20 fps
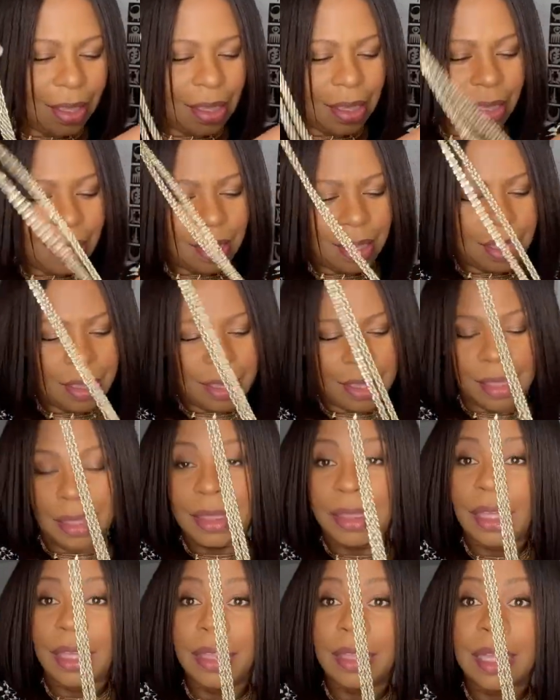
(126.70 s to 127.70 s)
Uh, I
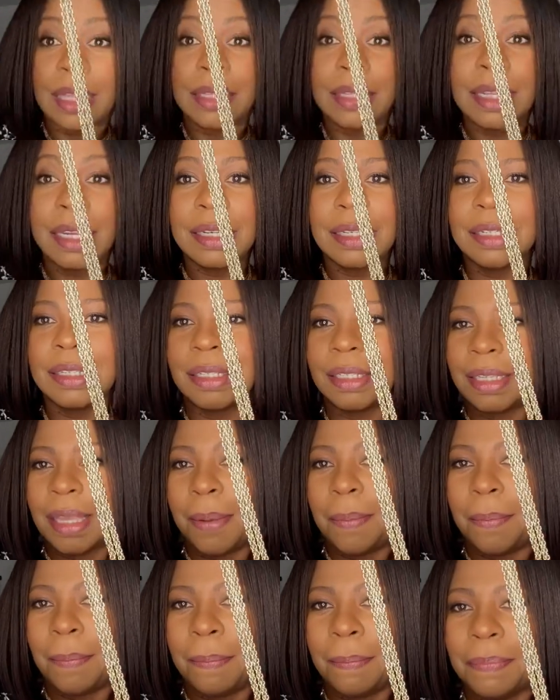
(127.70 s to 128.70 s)
think that's it.
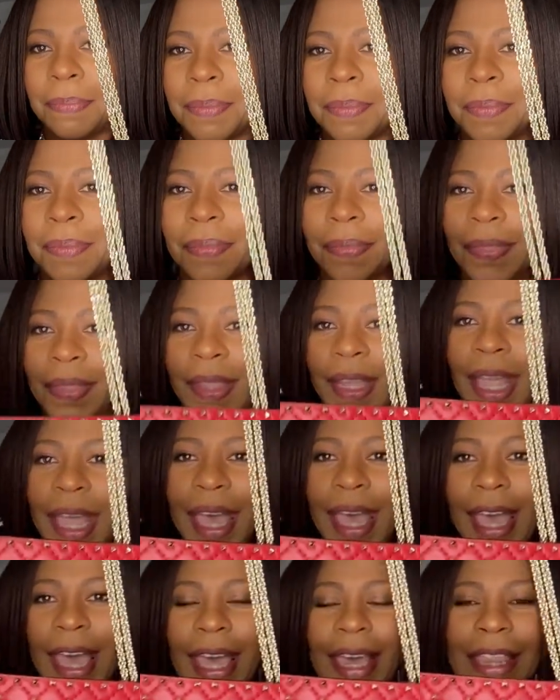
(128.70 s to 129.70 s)
Yep.
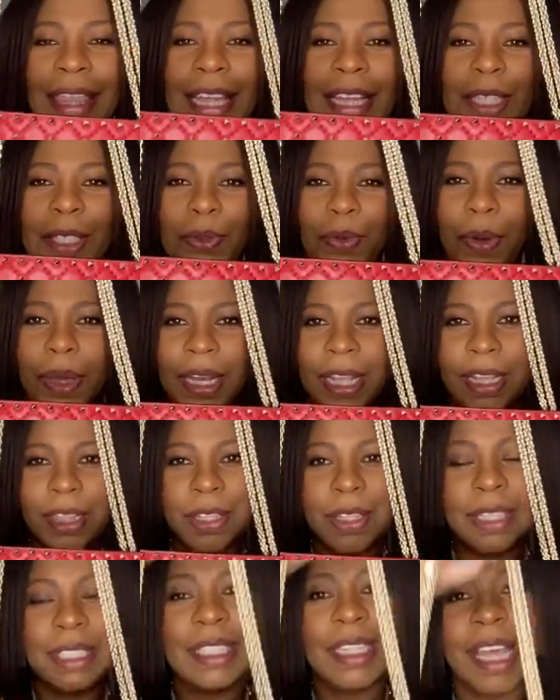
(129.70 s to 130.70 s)
And that's what it
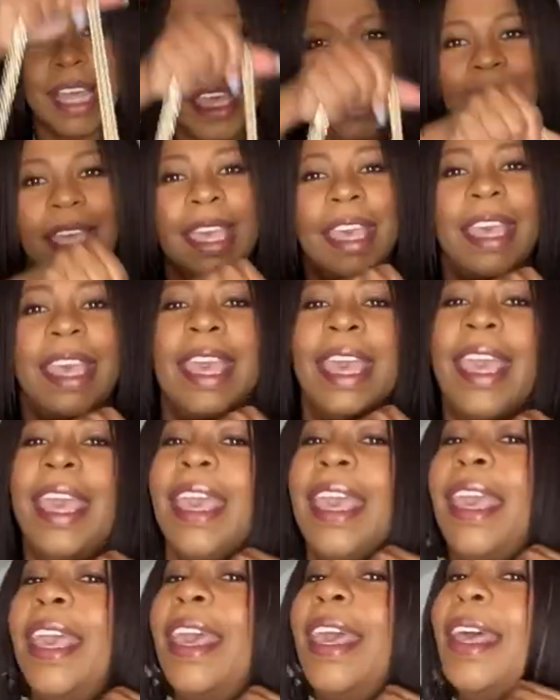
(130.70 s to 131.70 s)
looks like.
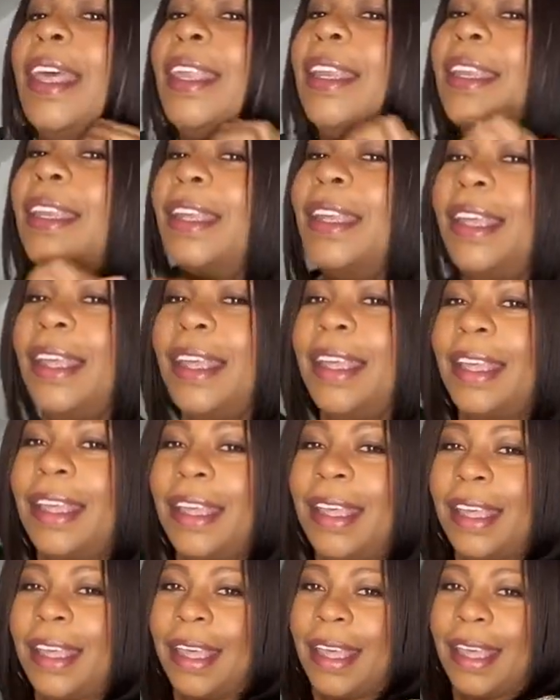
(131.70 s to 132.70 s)
And
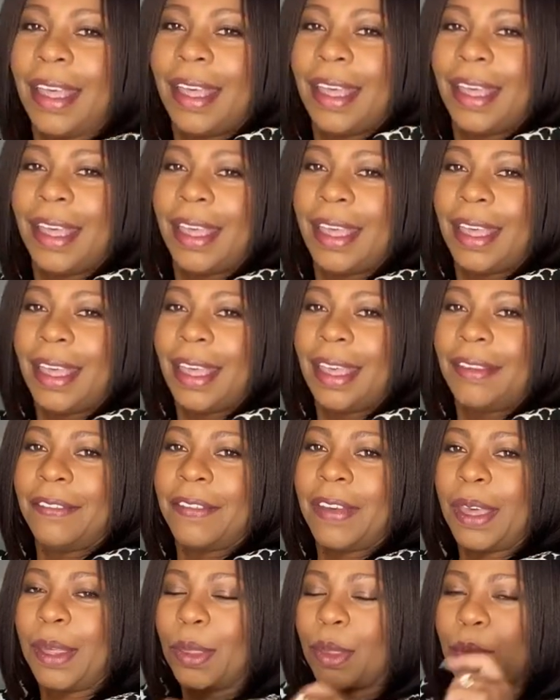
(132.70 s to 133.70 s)
if
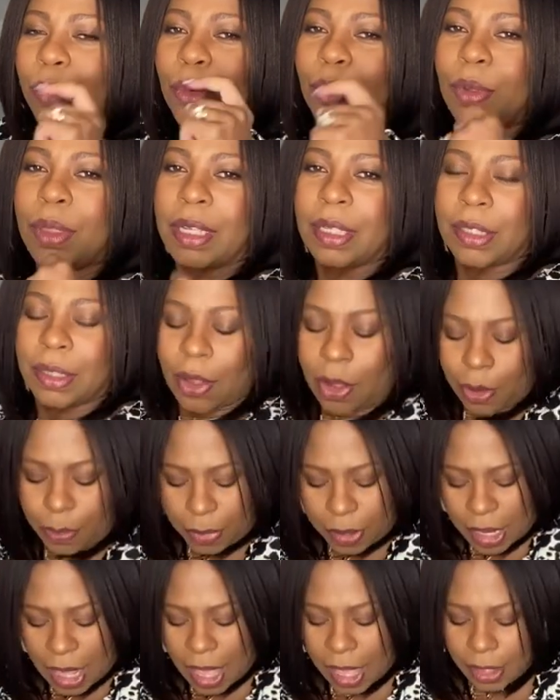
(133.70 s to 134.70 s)
I threw this on,
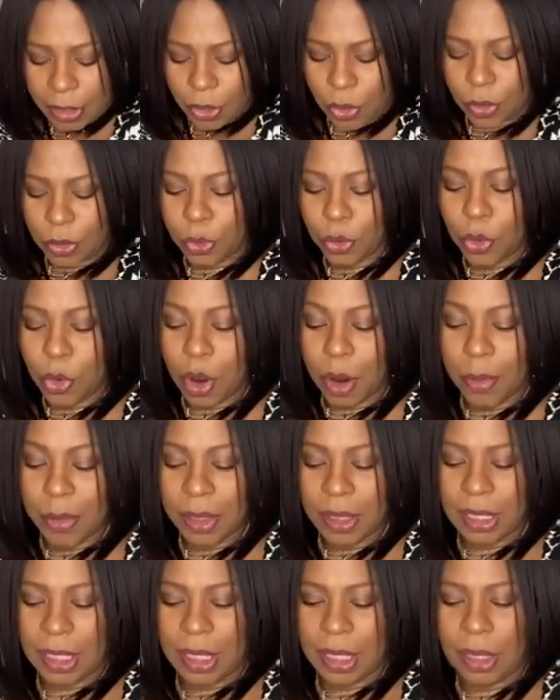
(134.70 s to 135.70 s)
but I don't
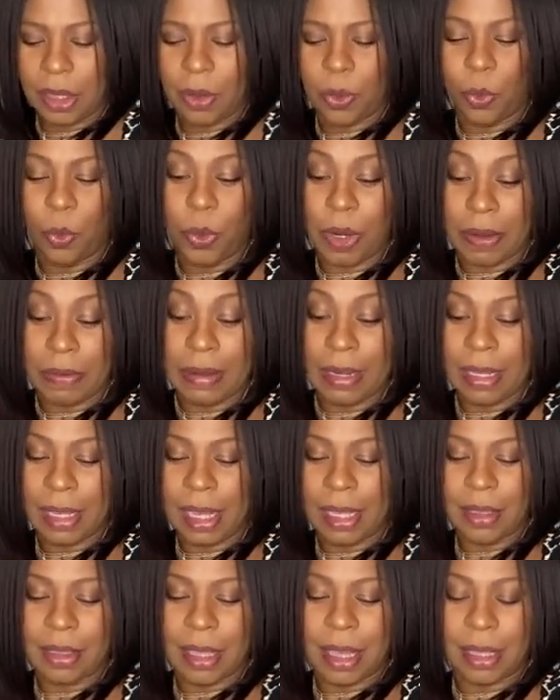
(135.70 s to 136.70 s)
normally wear it
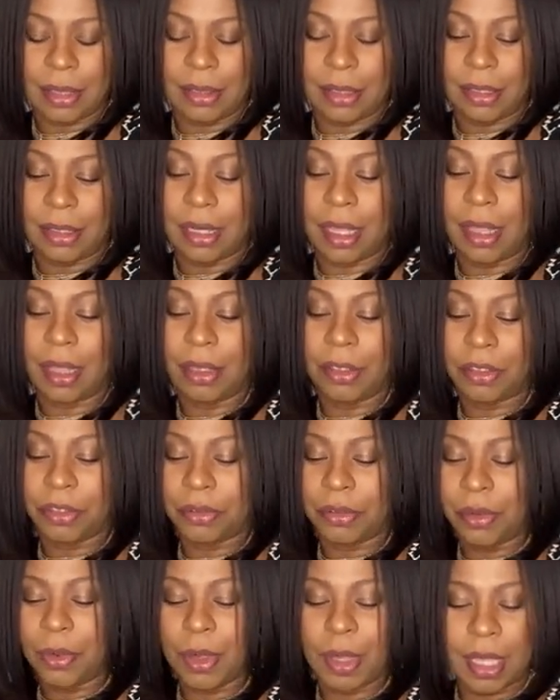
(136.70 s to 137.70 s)
like that, to tell the
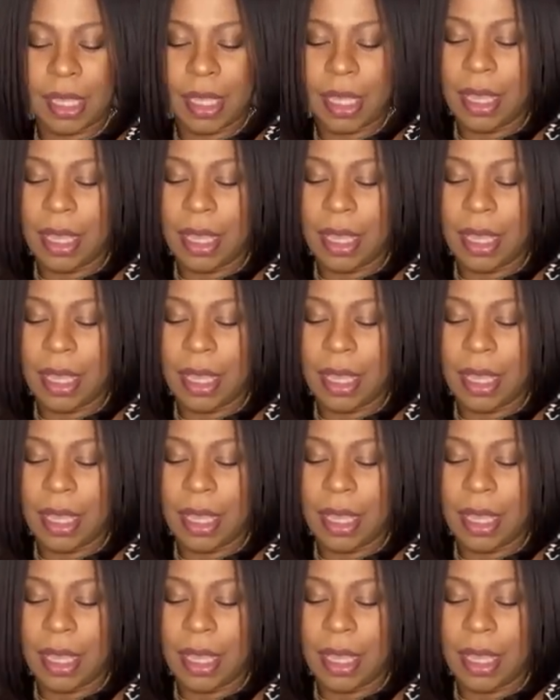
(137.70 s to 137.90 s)
truth.